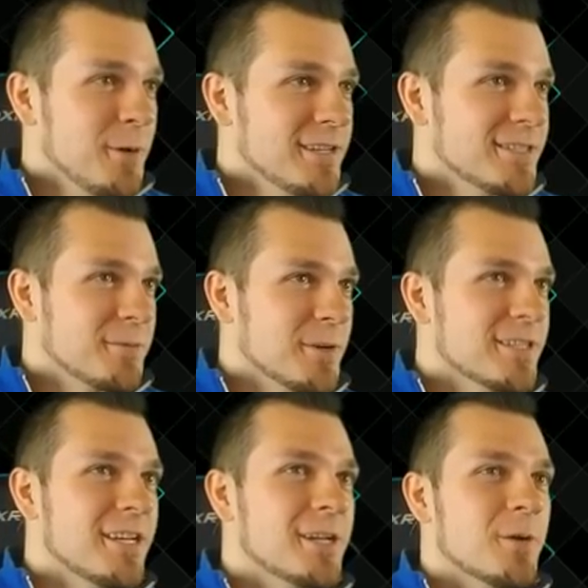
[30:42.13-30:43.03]
quest and
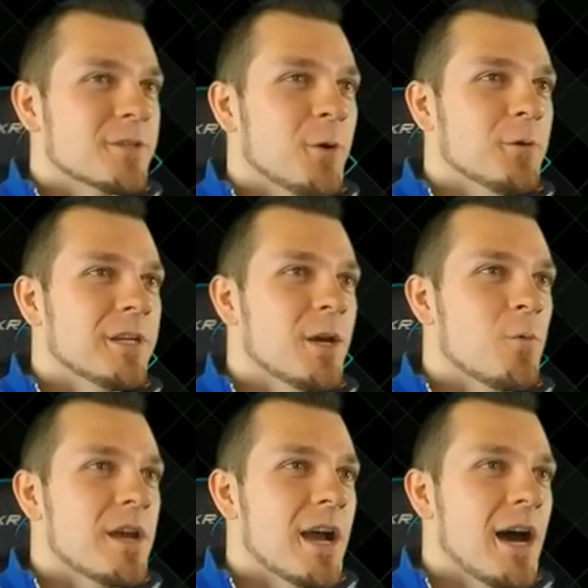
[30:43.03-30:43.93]
one side quest only.
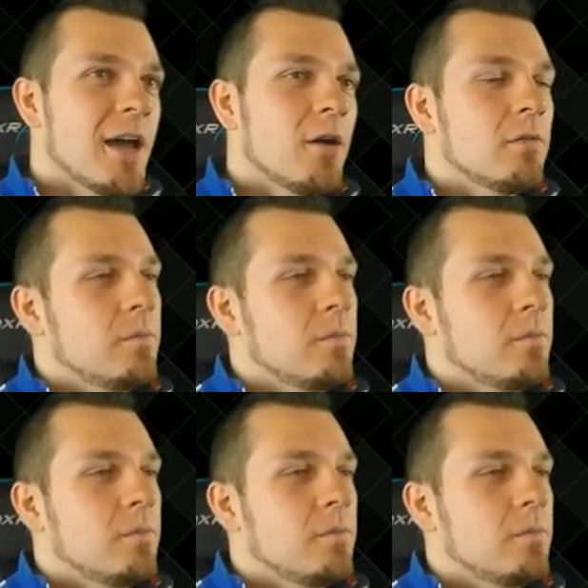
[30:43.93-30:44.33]
We got